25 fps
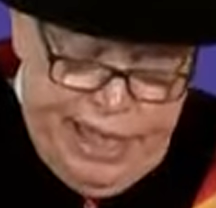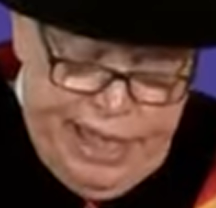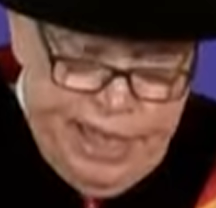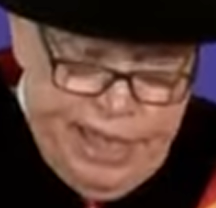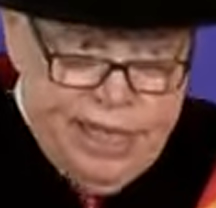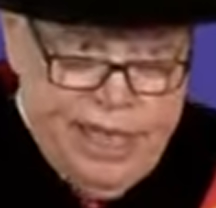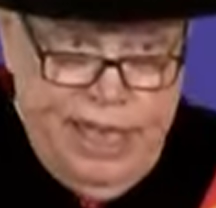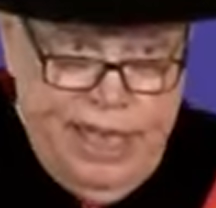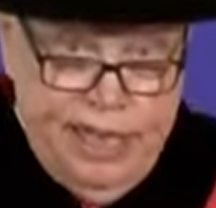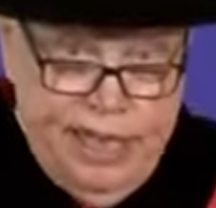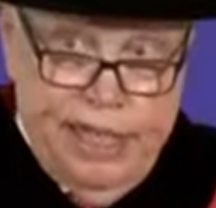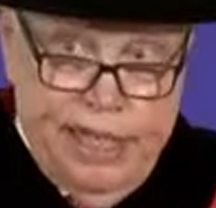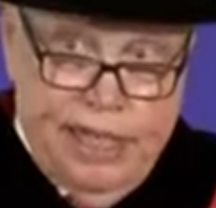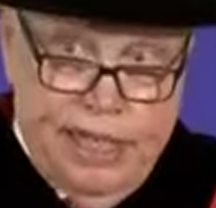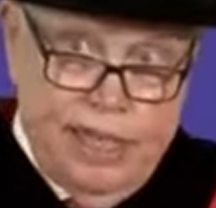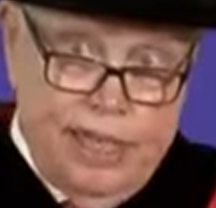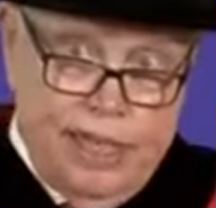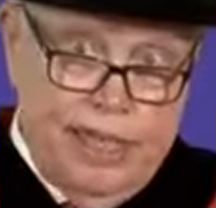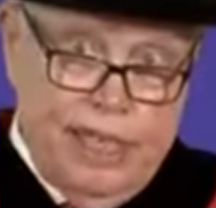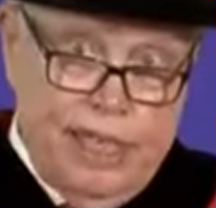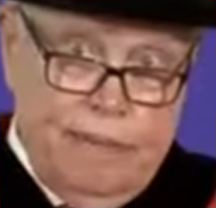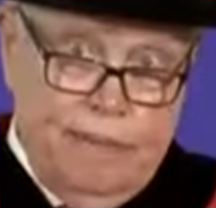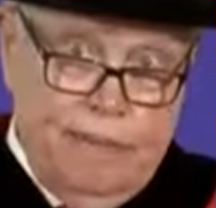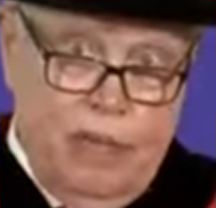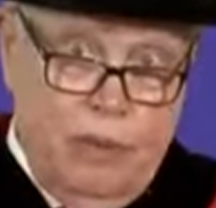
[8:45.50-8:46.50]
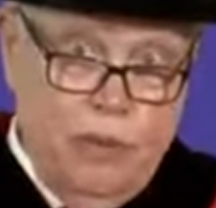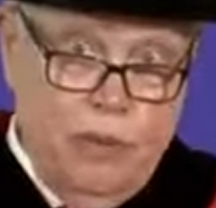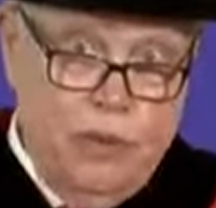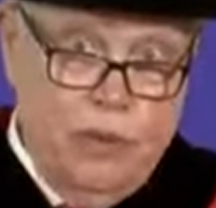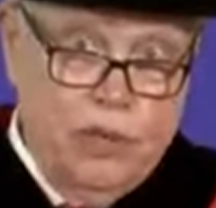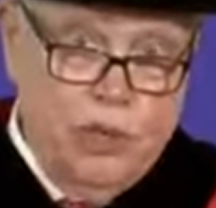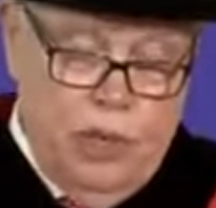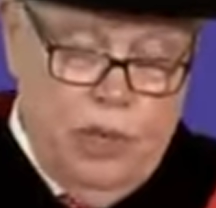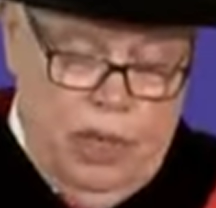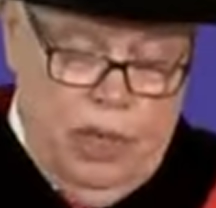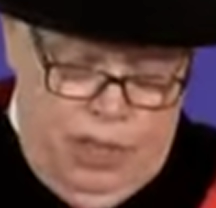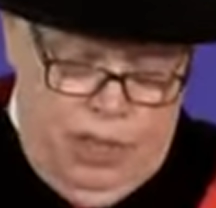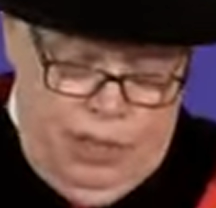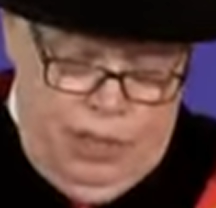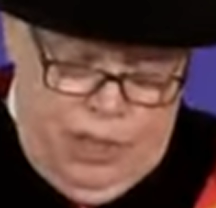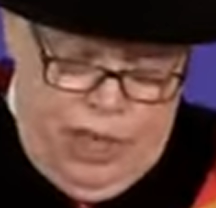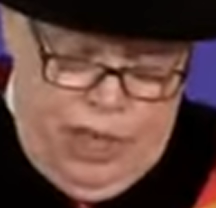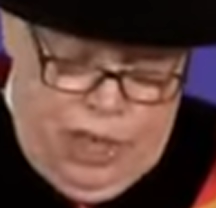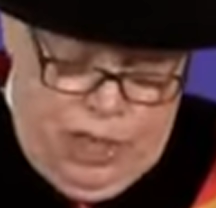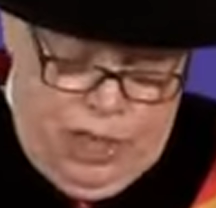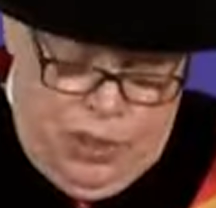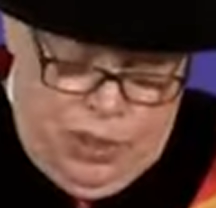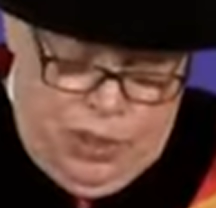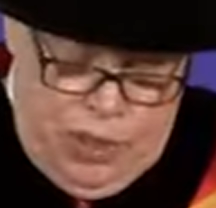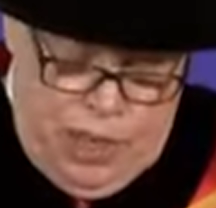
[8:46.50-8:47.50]
like this is something we should all
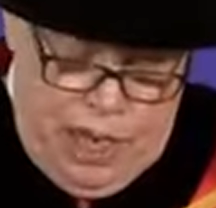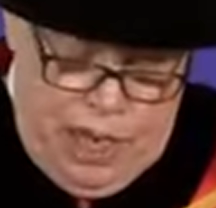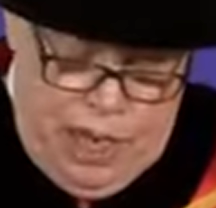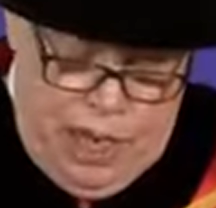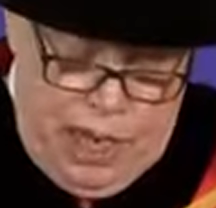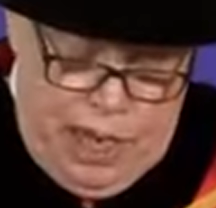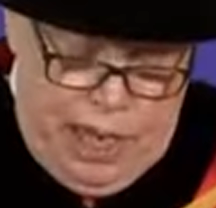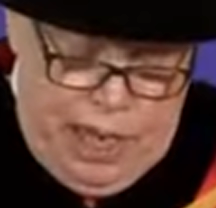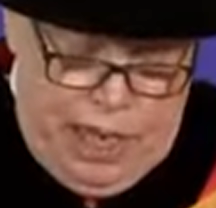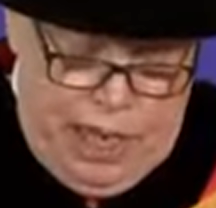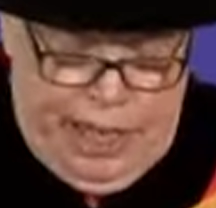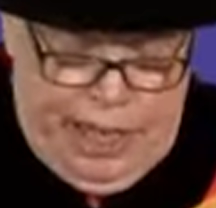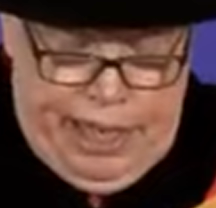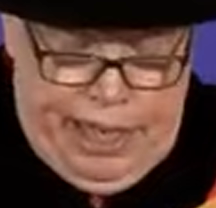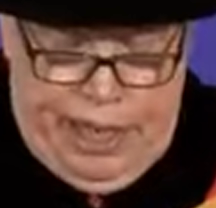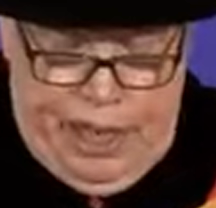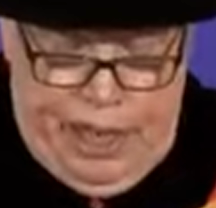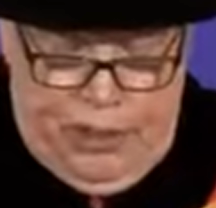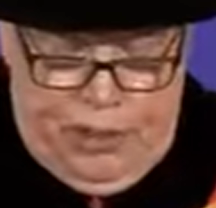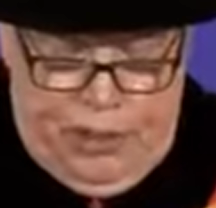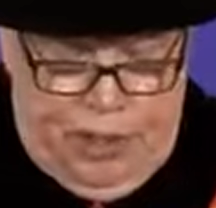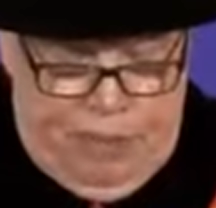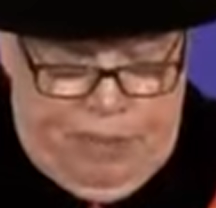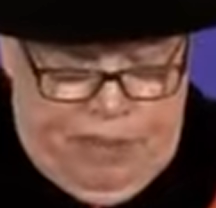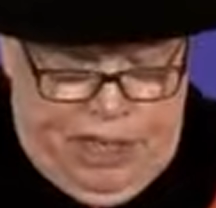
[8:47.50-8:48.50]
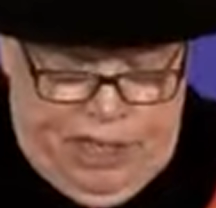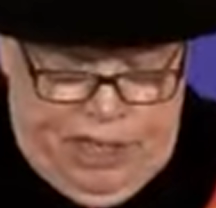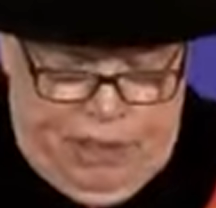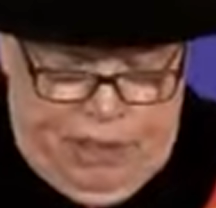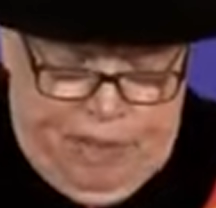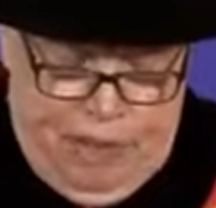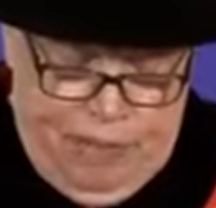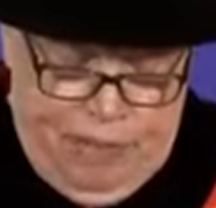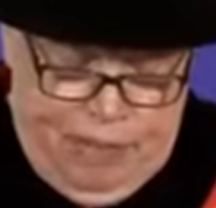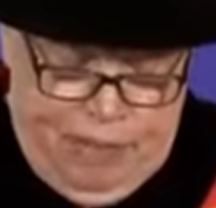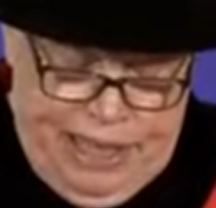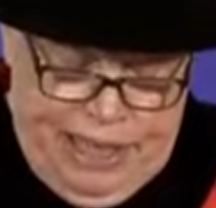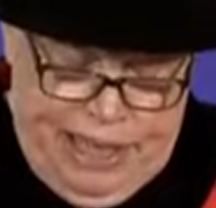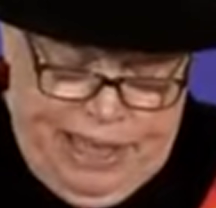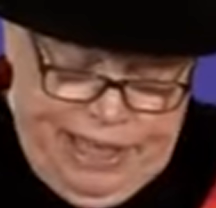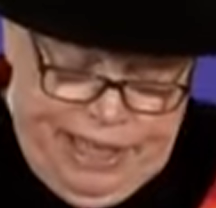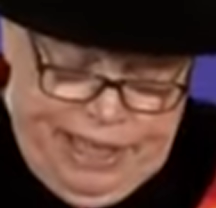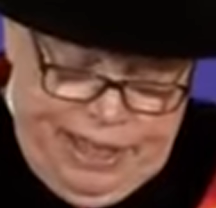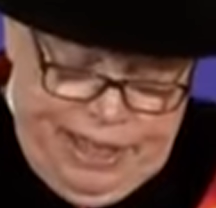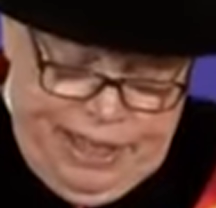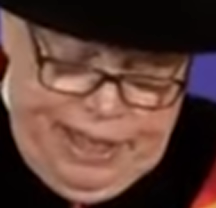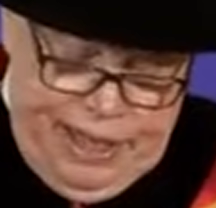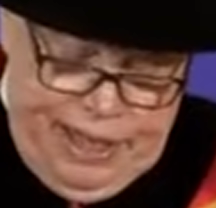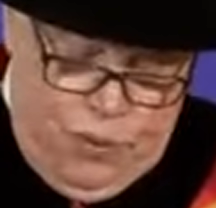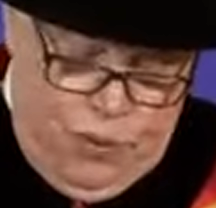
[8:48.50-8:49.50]
know. And I know that many people like to
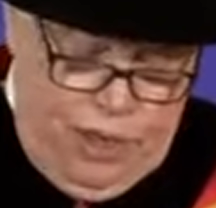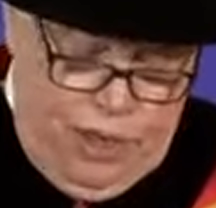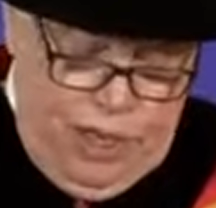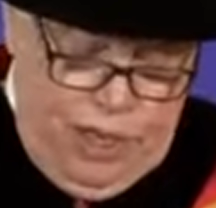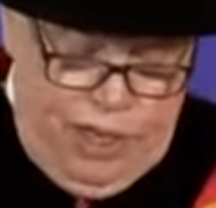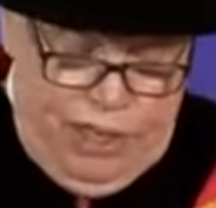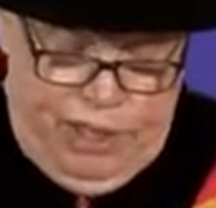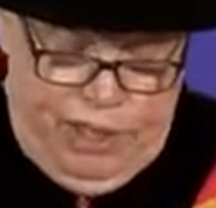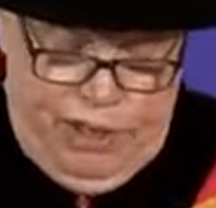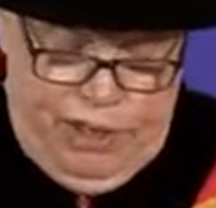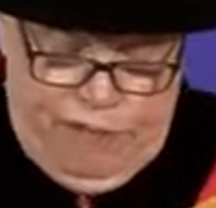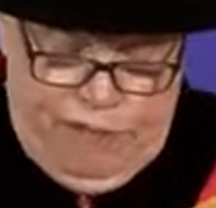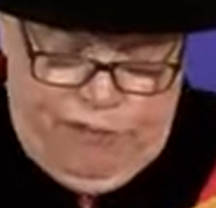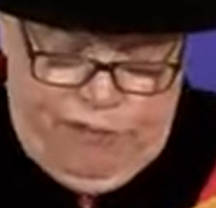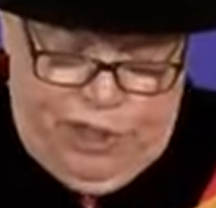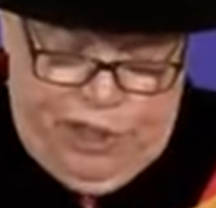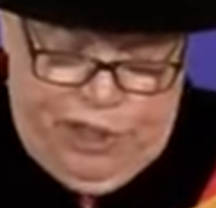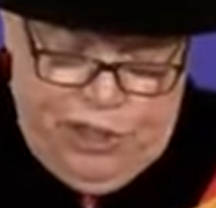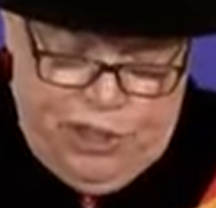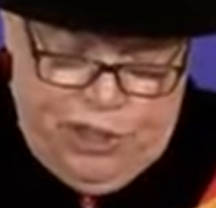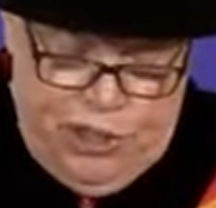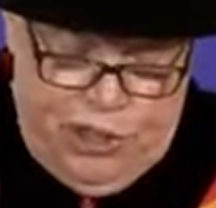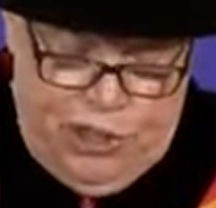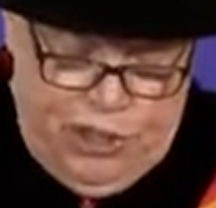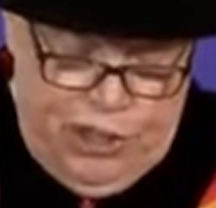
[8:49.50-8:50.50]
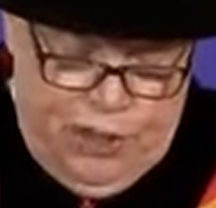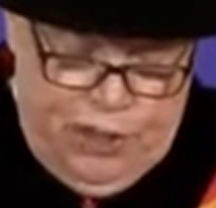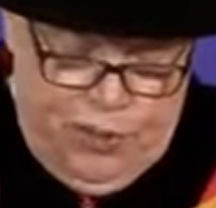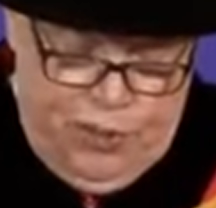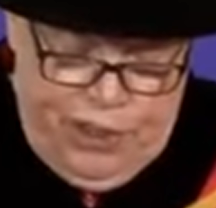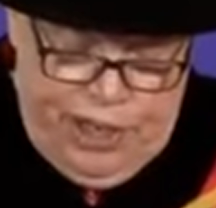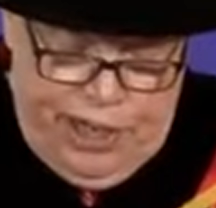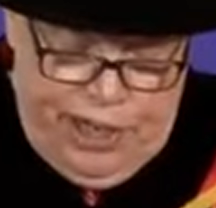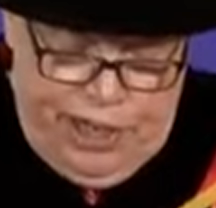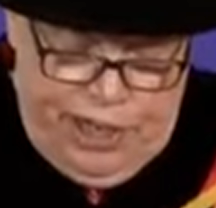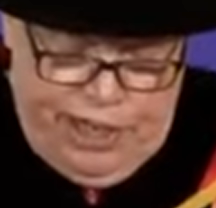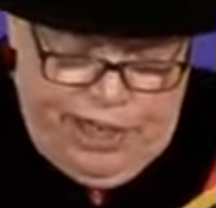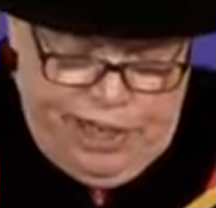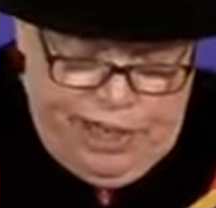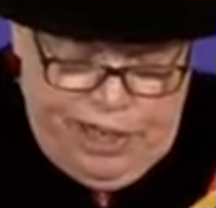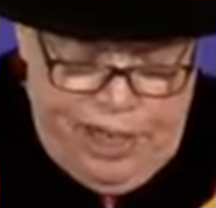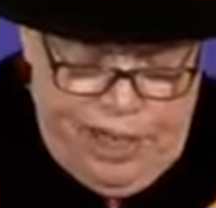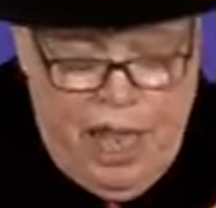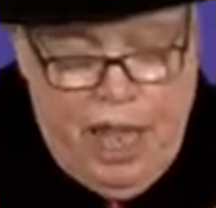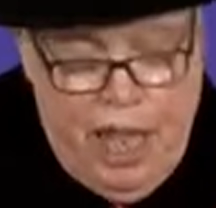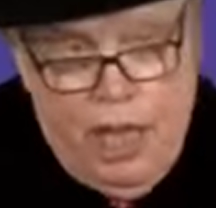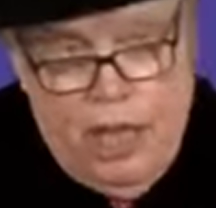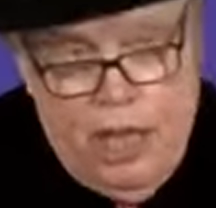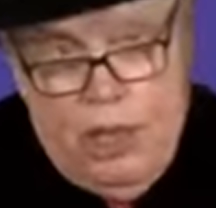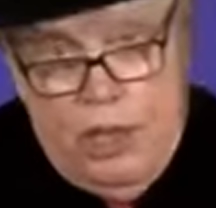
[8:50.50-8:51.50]
think, well, you're finished your degree and
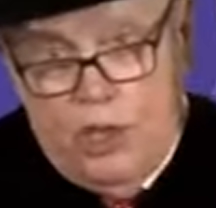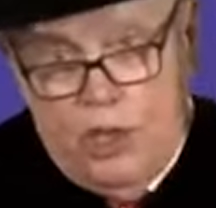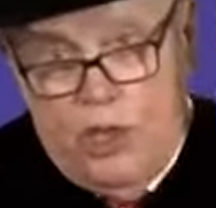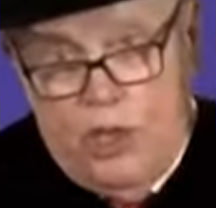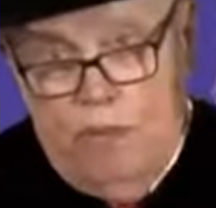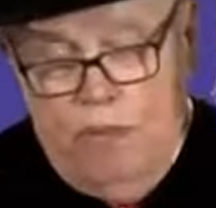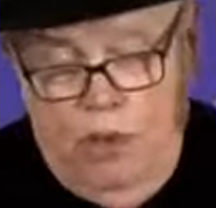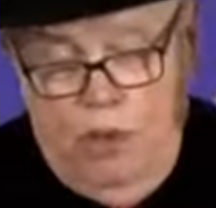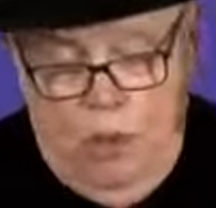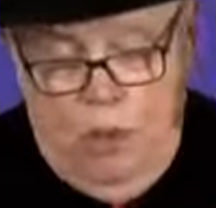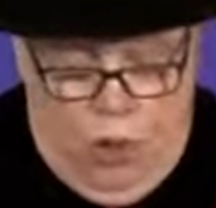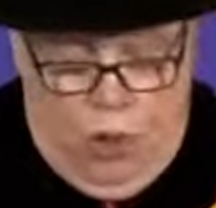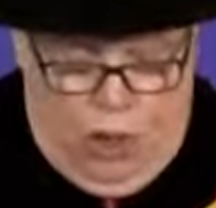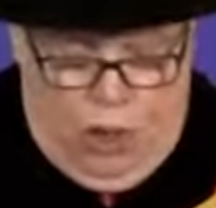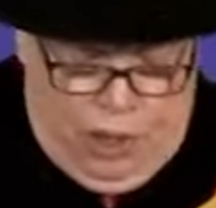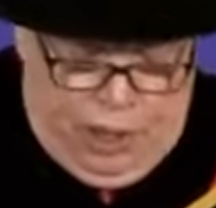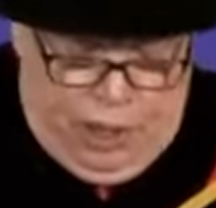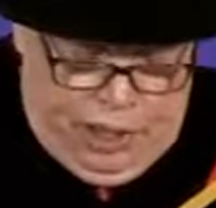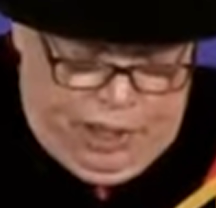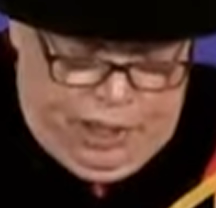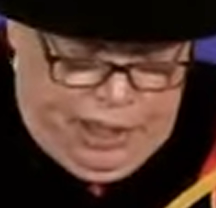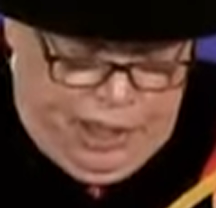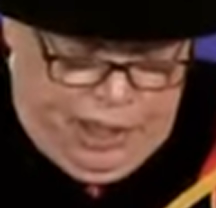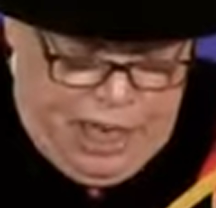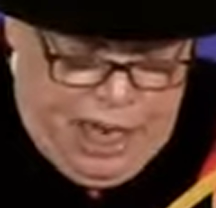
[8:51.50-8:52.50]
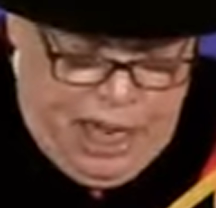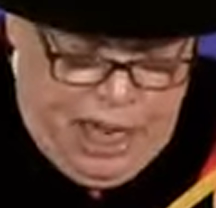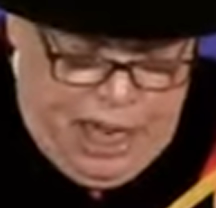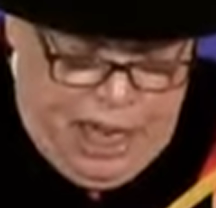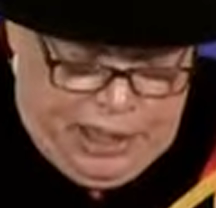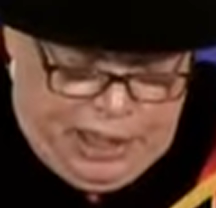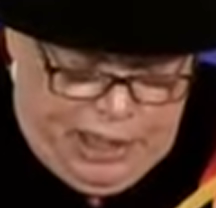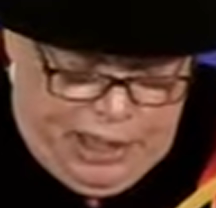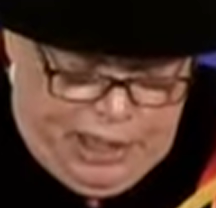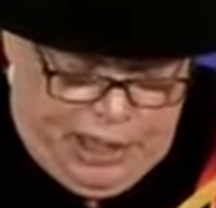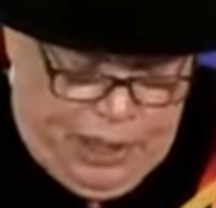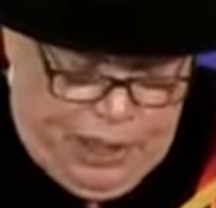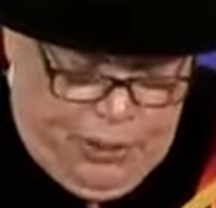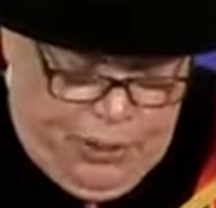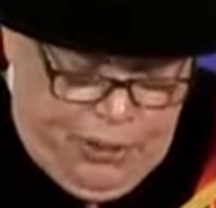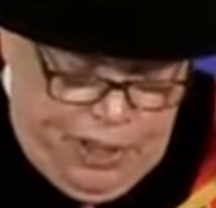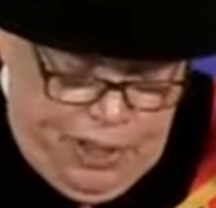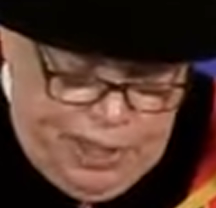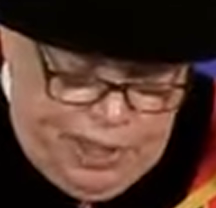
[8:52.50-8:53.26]
you should be warned that there is a